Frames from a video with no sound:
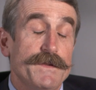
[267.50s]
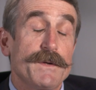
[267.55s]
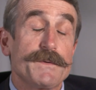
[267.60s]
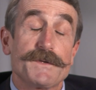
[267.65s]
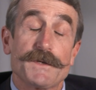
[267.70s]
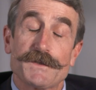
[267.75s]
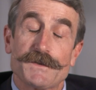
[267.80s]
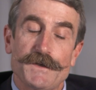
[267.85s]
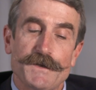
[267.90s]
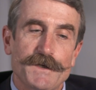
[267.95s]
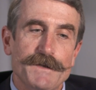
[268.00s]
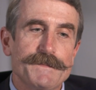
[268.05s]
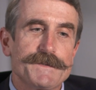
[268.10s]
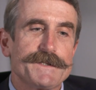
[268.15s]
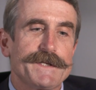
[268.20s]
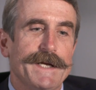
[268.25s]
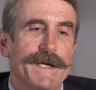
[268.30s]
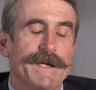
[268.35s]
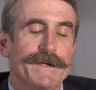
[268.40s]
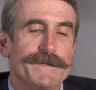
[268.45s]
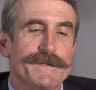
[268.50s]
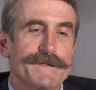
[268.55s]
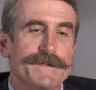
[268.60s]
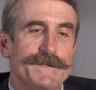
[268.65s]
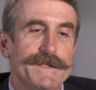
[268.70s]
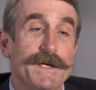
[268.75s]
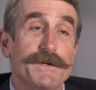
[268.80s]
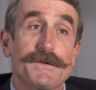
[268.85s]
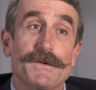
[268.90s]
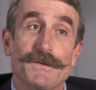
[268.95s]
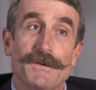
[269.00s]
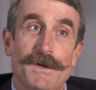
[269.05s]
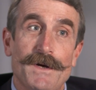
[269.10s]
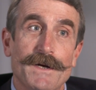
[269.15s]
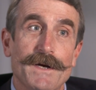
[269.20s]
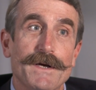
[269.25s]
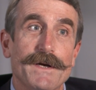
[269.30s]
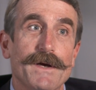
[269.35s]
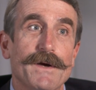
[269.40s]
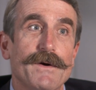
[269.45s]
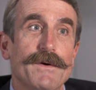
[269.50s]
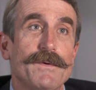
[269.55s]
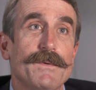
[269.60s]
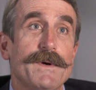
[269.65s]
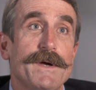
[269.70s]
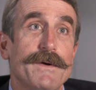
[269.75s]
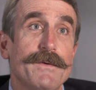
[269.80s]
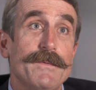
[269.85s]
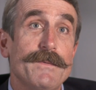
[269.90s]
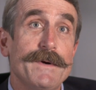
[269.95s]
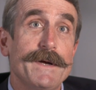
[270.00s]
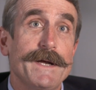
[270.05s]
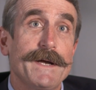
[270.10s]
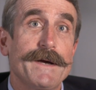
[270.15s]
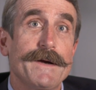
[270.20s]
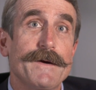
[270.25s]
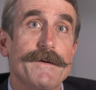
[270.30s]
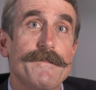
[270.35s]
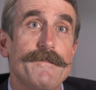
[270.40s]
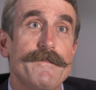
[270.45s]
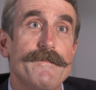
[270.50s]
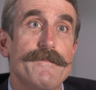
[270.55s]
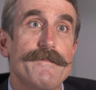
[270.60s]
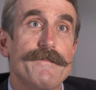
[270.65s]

But there was a circumstance not too long ago where